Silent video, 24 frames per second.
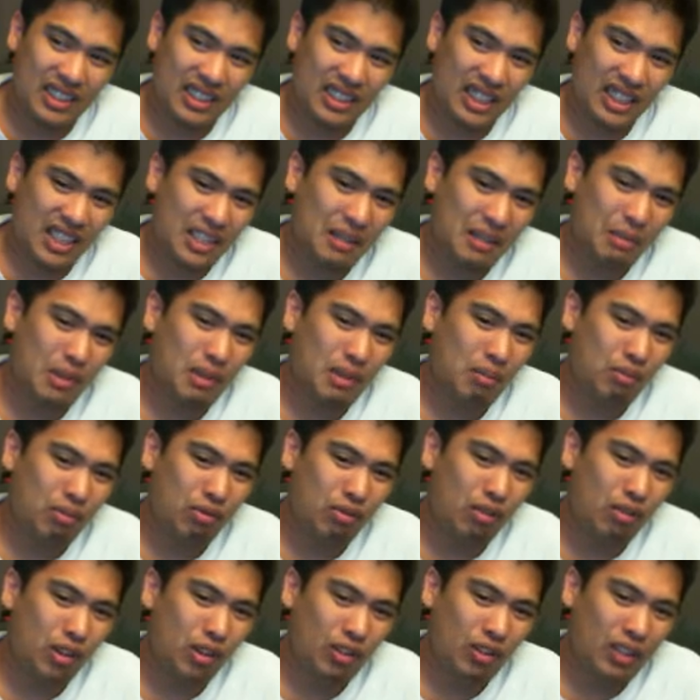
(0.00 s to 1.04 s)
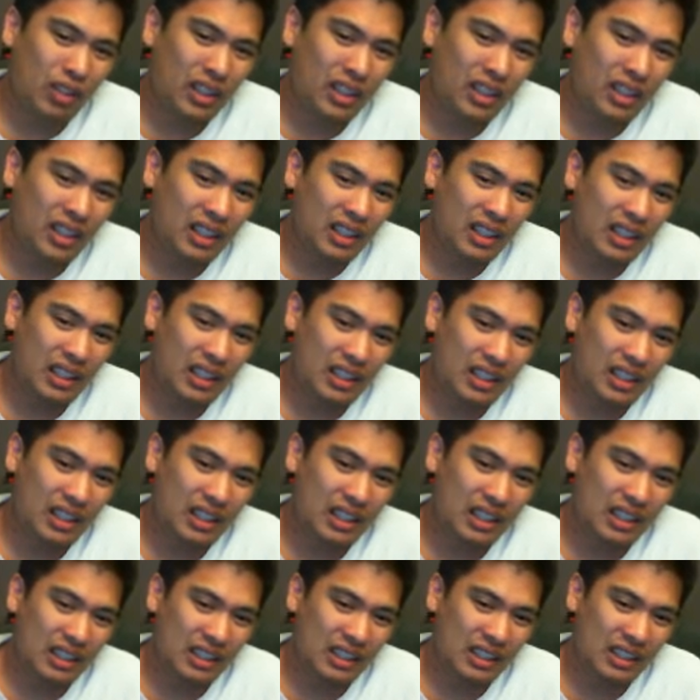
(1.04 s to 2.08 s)
his stand-up's improving.
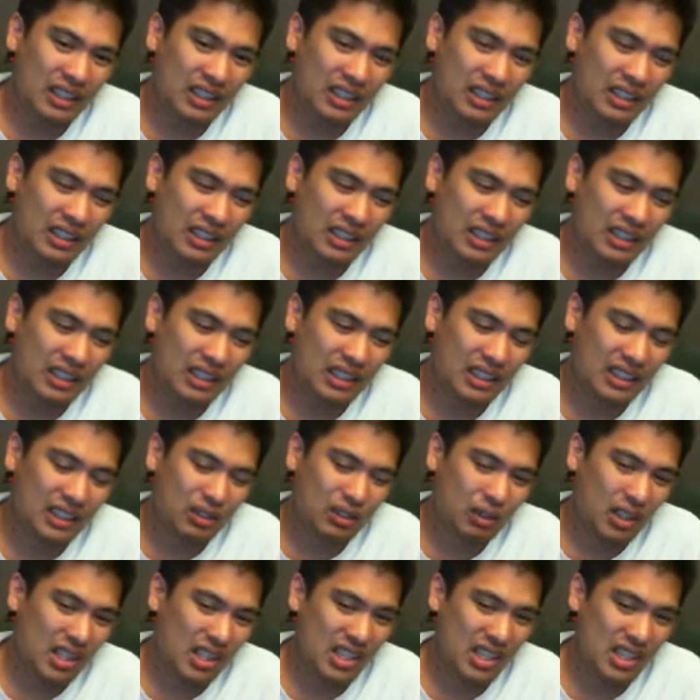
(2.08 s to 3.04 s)
His